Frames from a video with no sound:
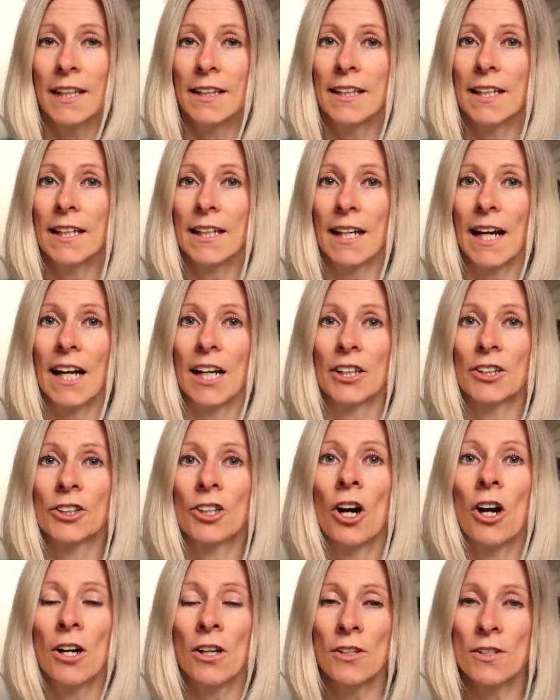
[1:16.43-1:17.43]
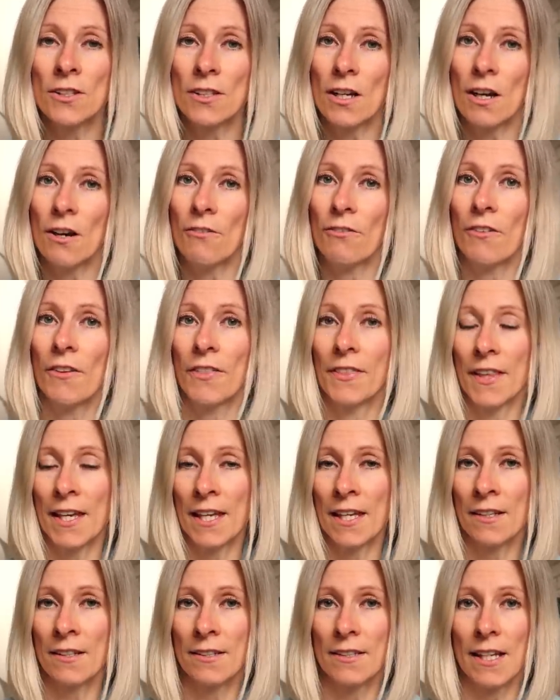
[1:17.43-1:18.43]
there are tons of
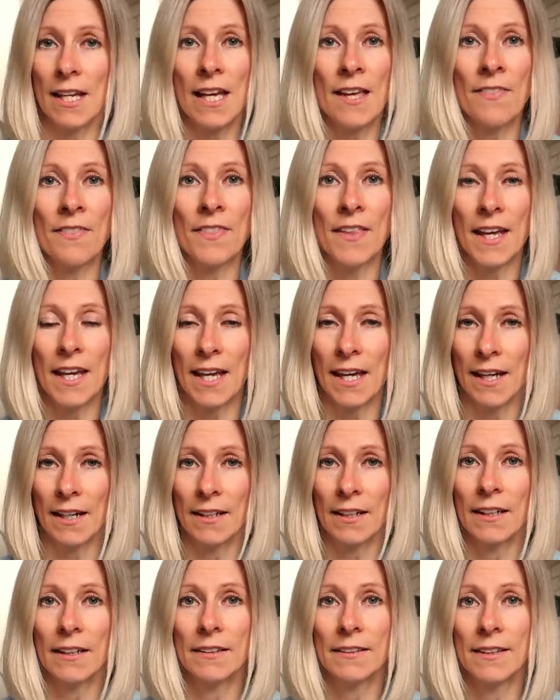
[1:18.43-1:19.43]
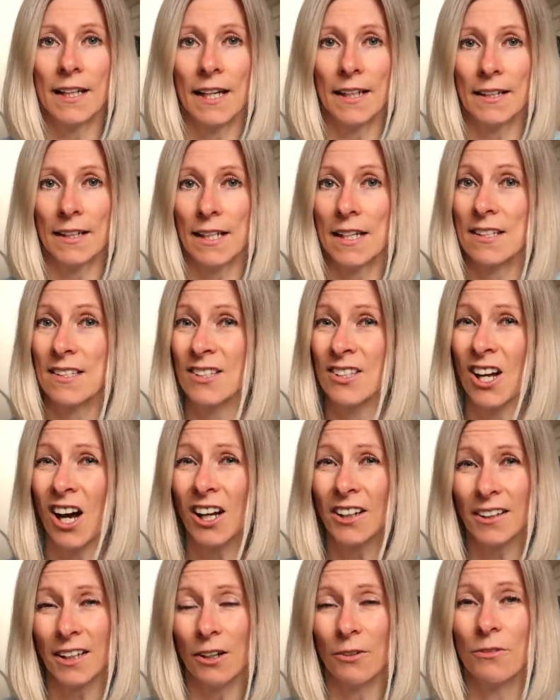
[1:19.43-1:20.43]
things in there that is
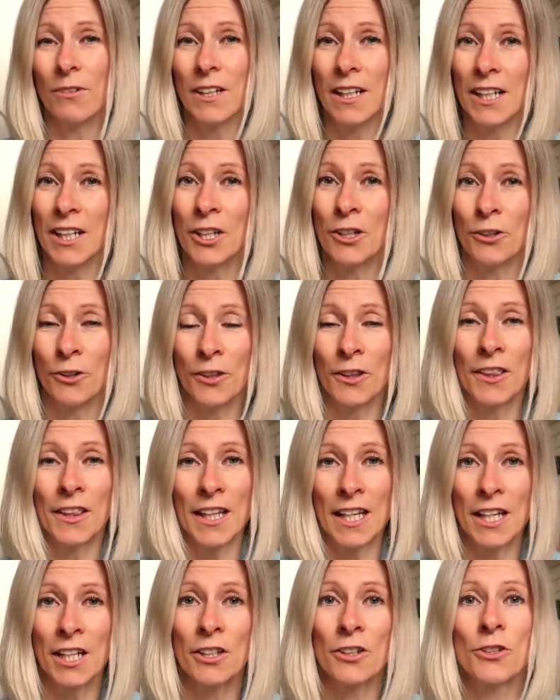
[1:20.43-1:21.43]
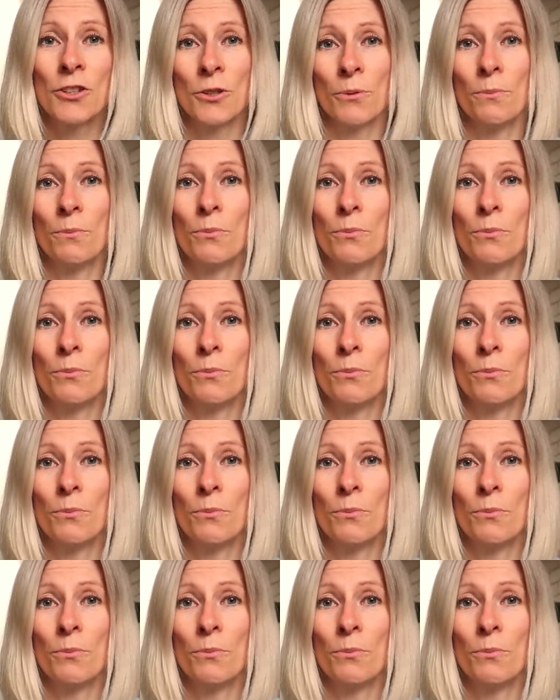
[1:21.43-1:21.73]
not a really good thing to